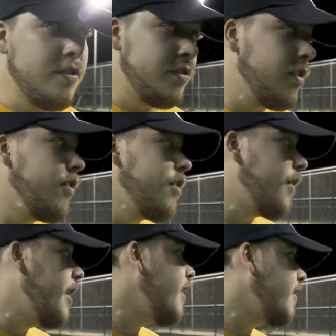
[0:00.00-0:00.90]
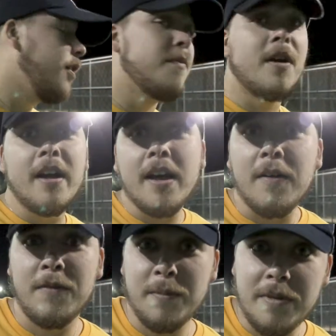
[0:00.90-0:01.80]
just gonna go ahead and come right
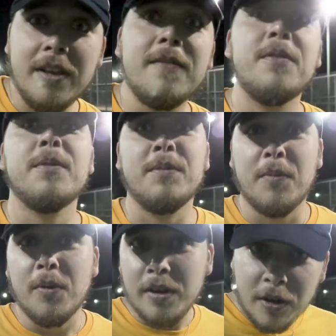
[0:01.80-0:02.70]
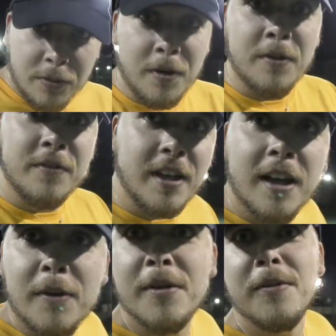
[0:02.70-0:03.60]
out for them kick flips, boy. Cutthroat, is that
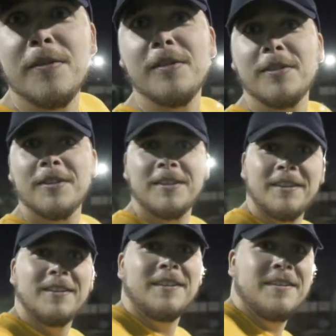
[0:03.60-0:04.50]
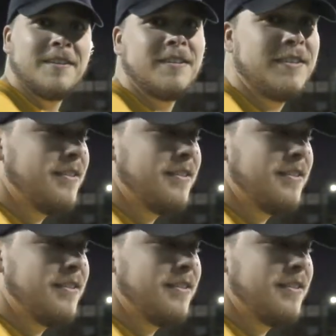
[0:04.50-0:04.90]
how we yep. go? So the trick set was a